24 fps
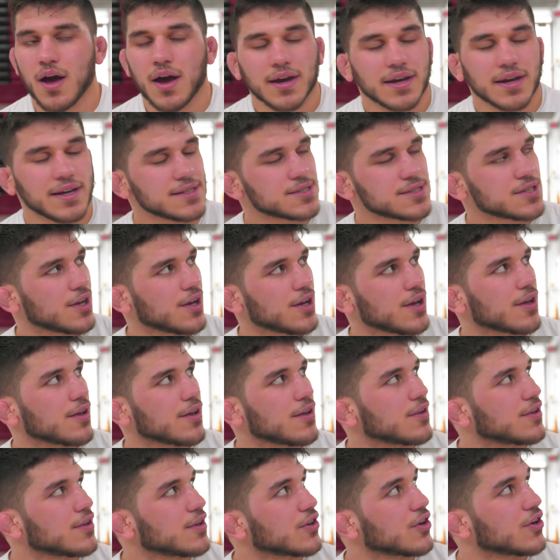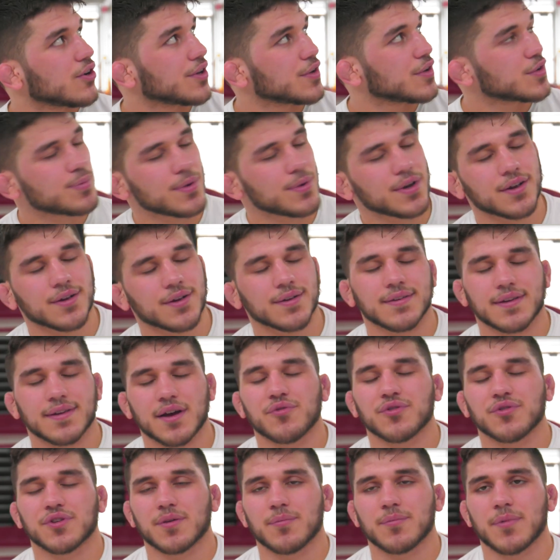He's been
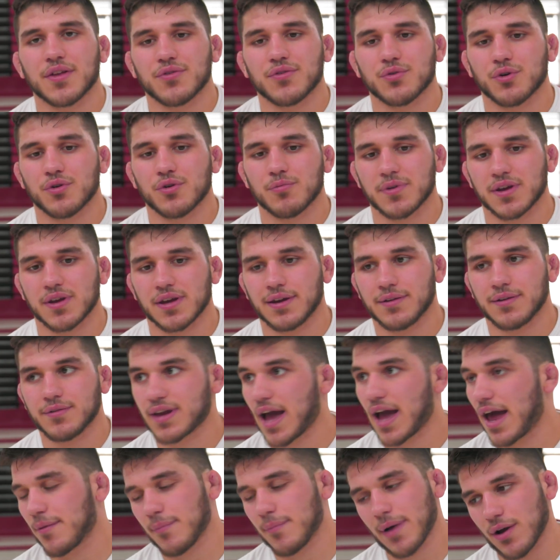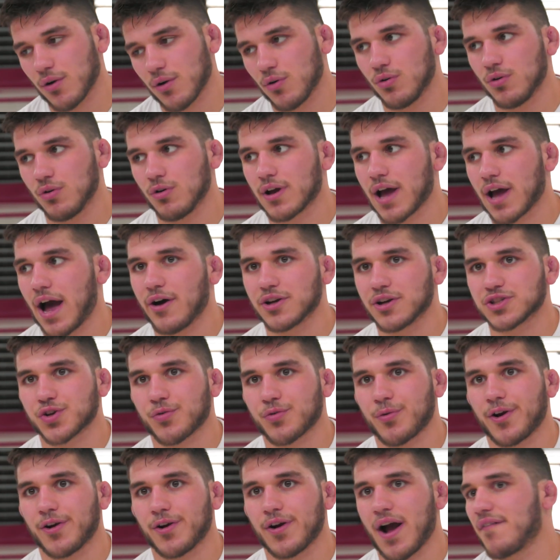definitely a mentor to me, kind of my whole college
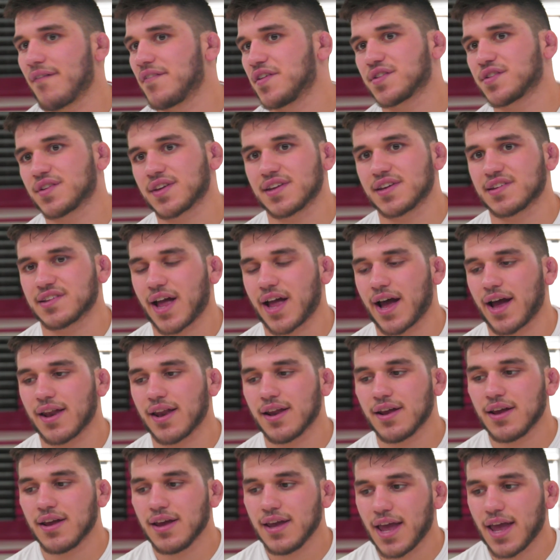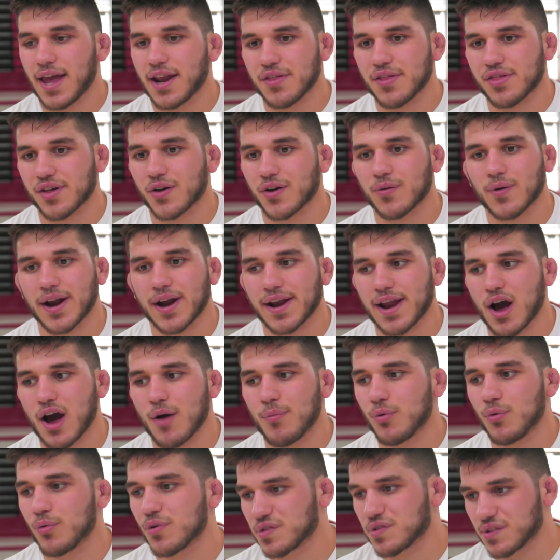career. Obviously, he's not in Ithaca right now,
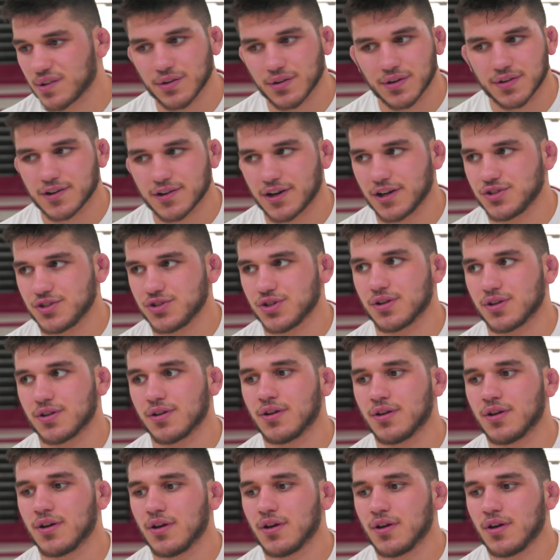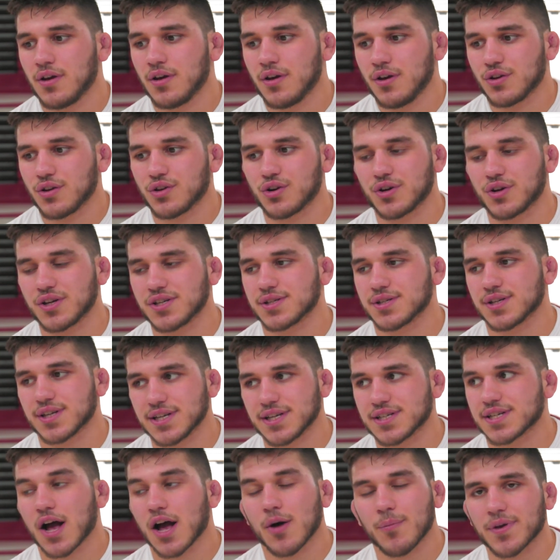but we're still in touch, and, you know,
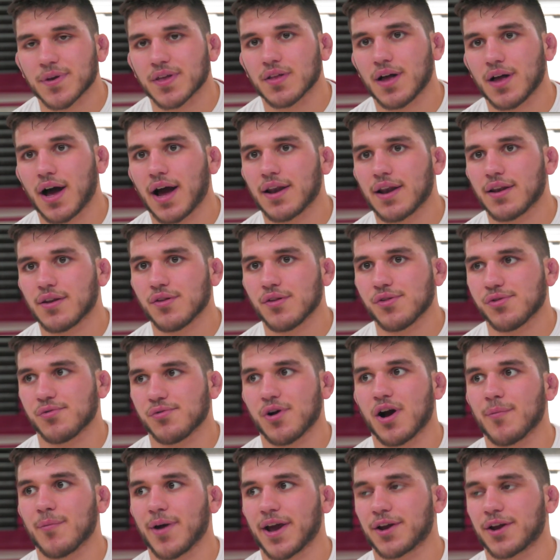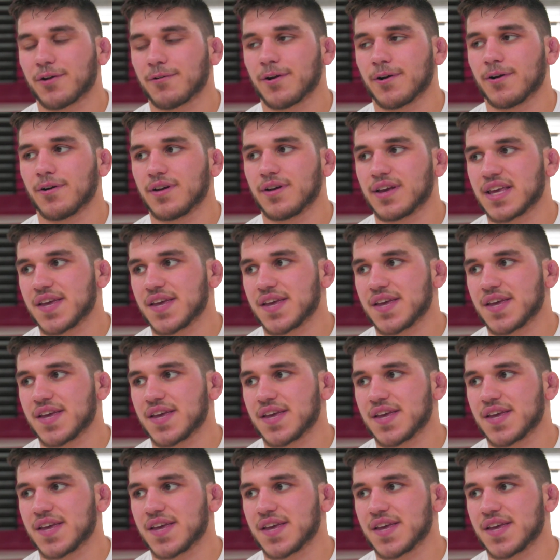he's helped me a lot throughout my career.